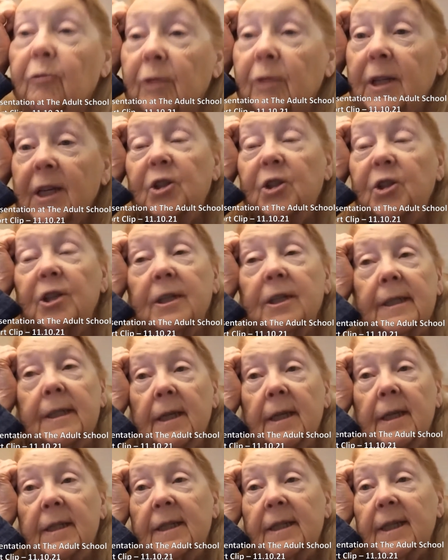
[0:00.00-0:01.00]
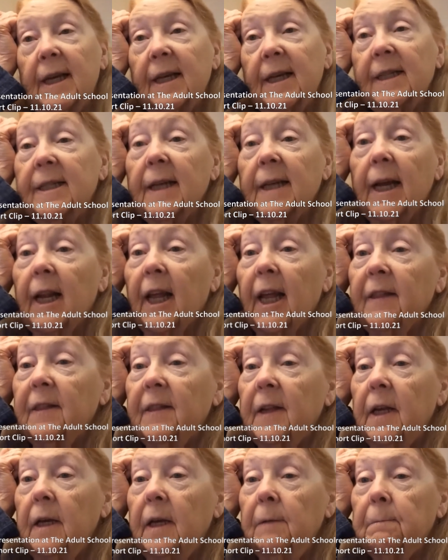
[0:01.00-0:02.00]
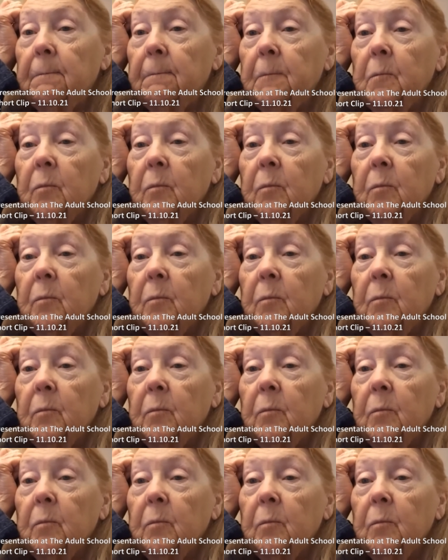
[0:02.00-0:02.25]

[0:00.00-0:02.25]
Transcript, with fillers: religious and say saint anthony